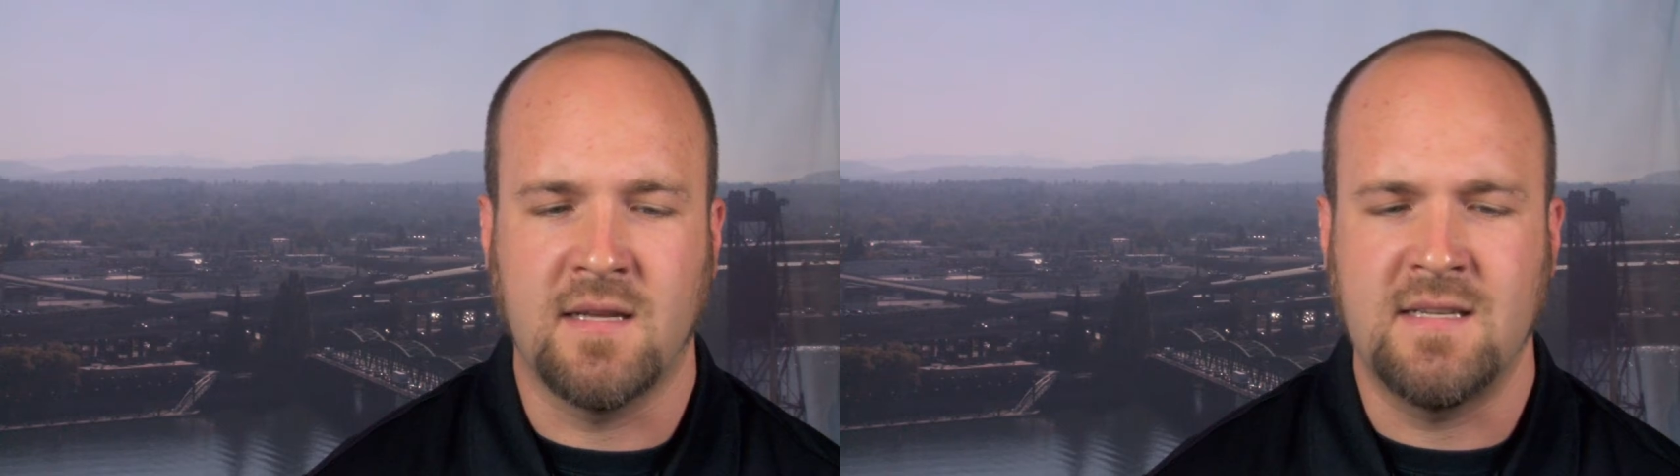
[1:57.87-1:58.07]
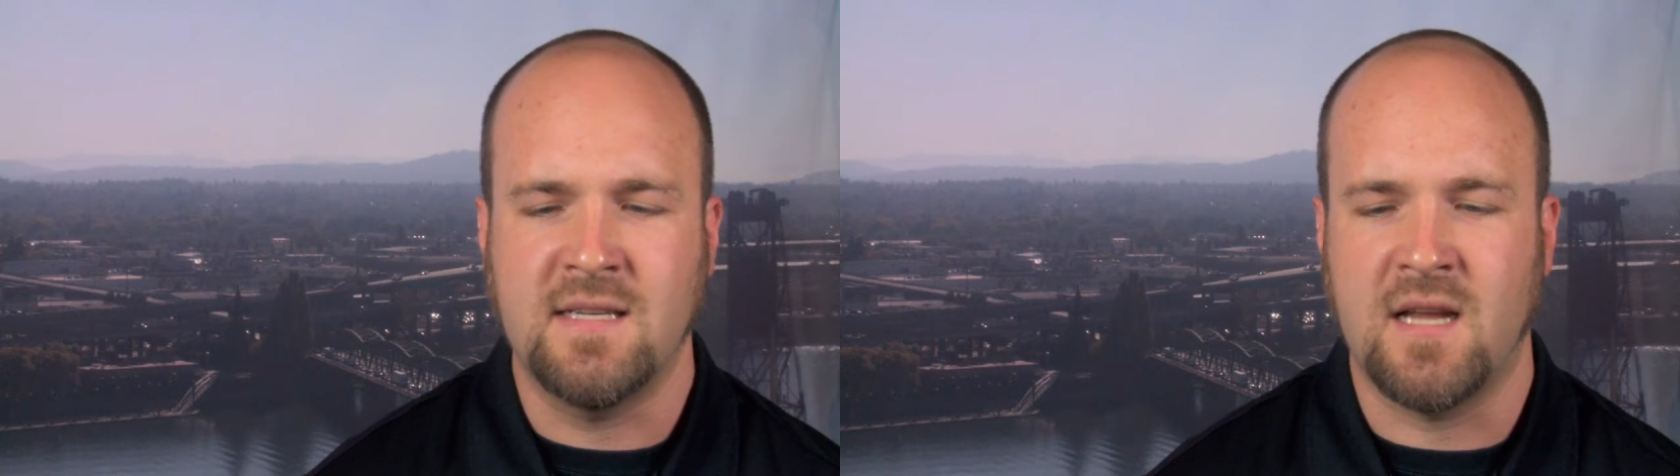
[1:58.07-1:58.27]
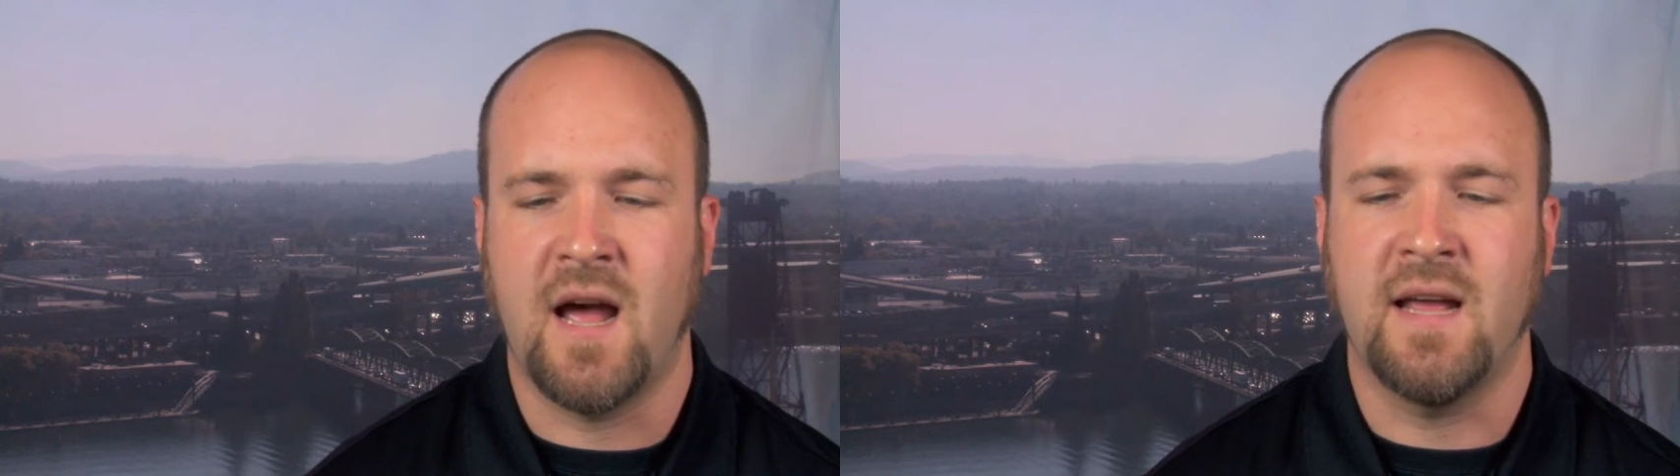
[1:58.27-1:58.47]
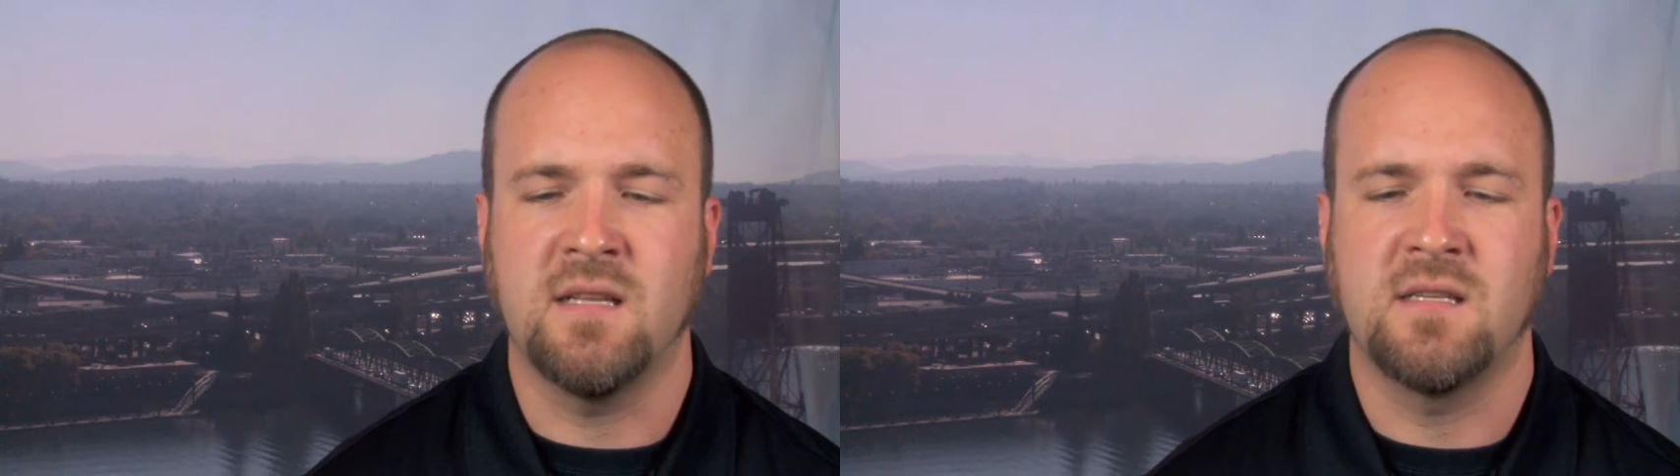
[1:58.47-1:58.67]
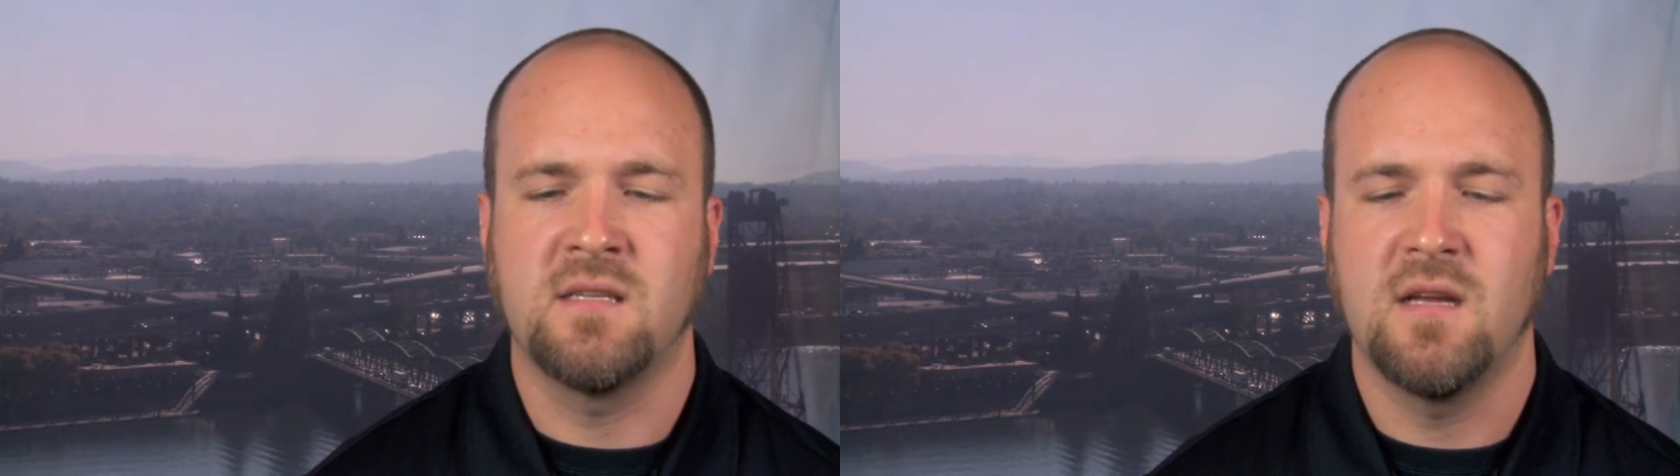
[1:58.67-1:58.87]

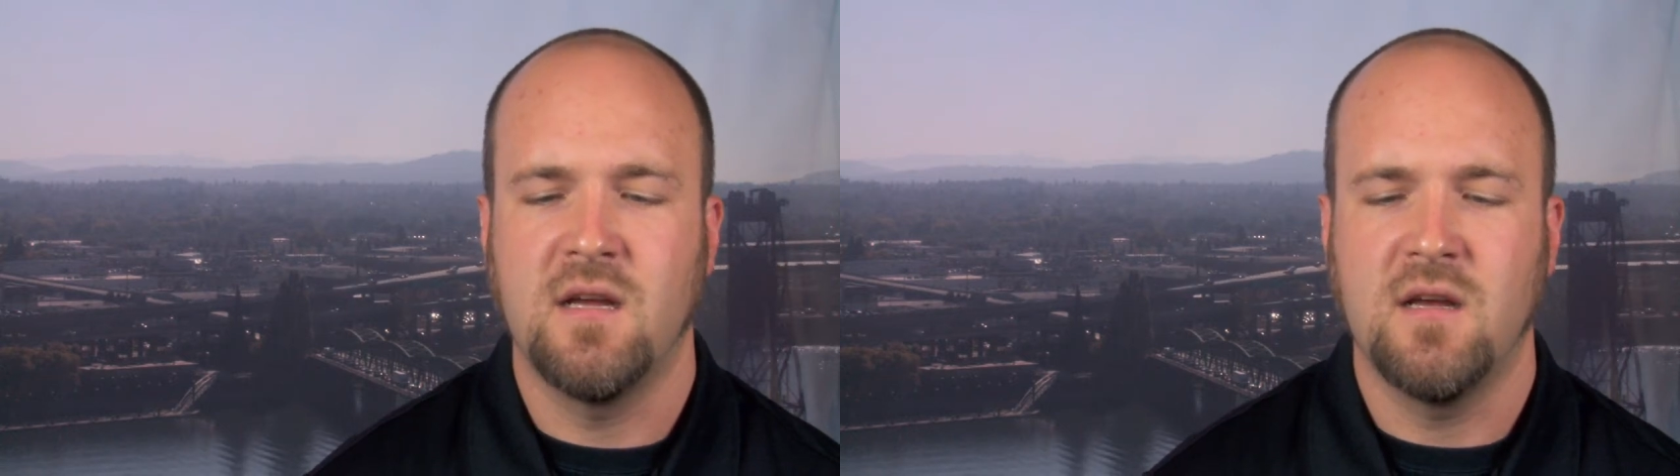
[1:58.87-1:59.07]
designs